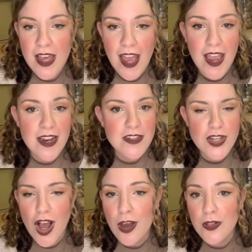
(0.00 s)
and
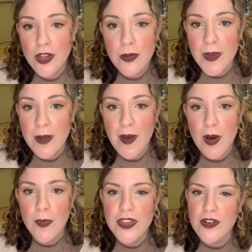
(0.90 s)
talk a little bit about
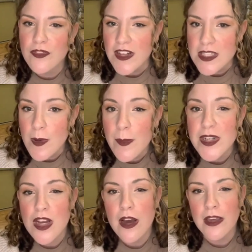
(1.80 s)
what their friends might be
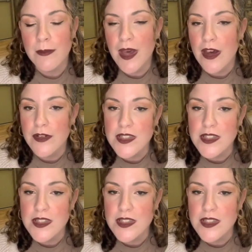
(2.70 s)
talking about,